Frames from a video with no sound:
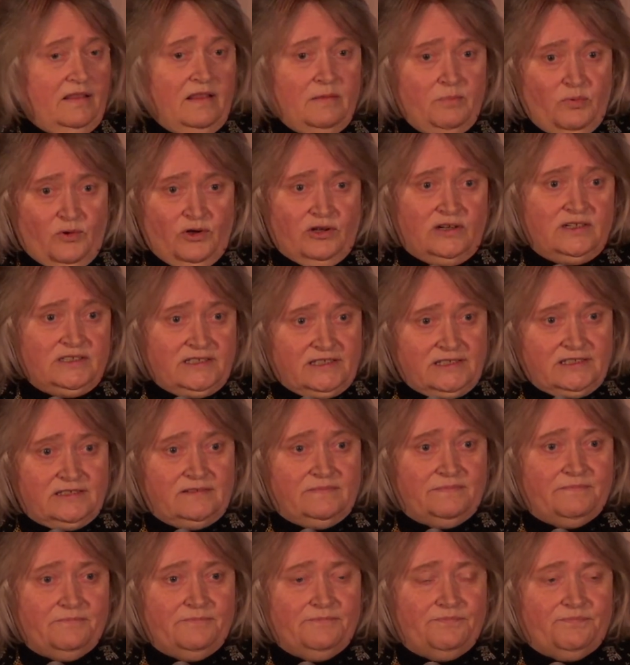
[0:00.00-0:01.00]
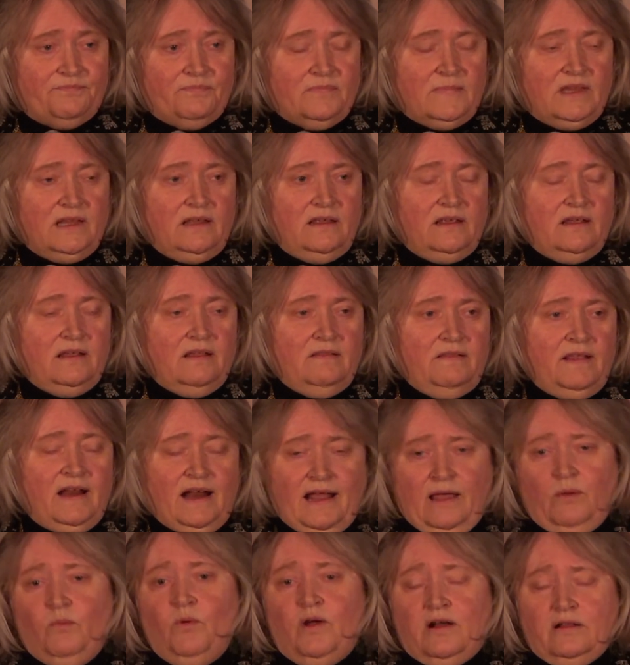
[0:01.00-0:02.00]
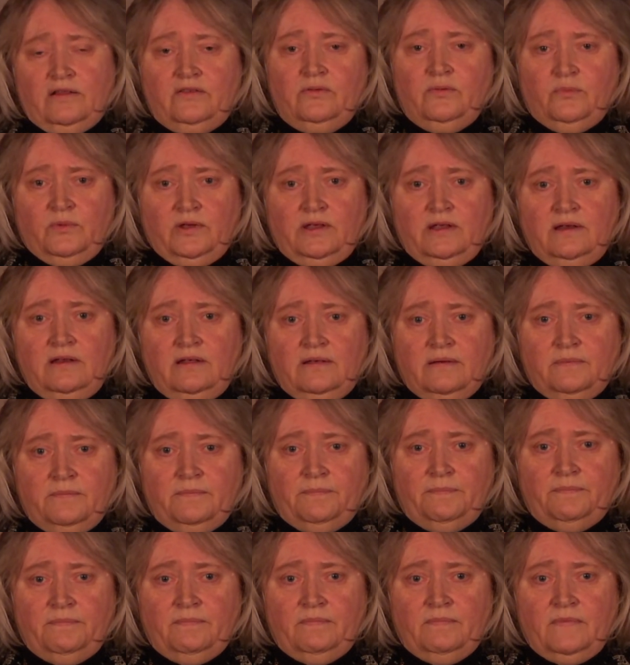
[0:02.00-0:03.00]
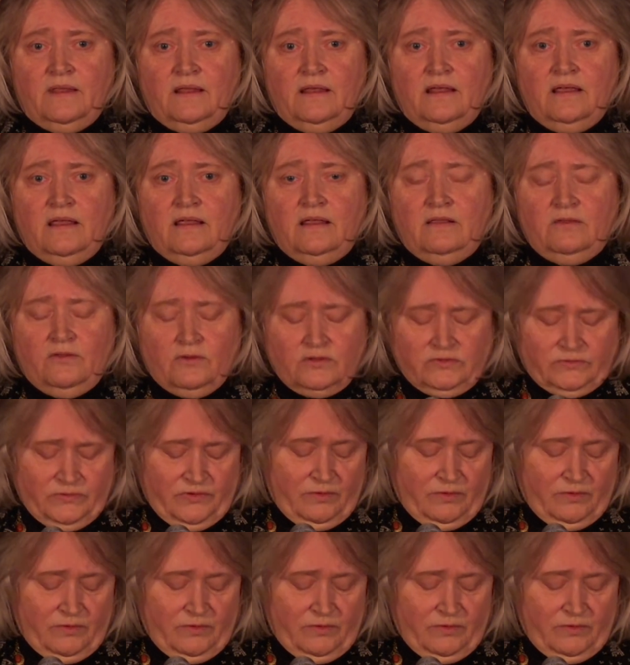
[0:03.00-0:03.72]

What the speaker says: books that I wanted to read. Those are the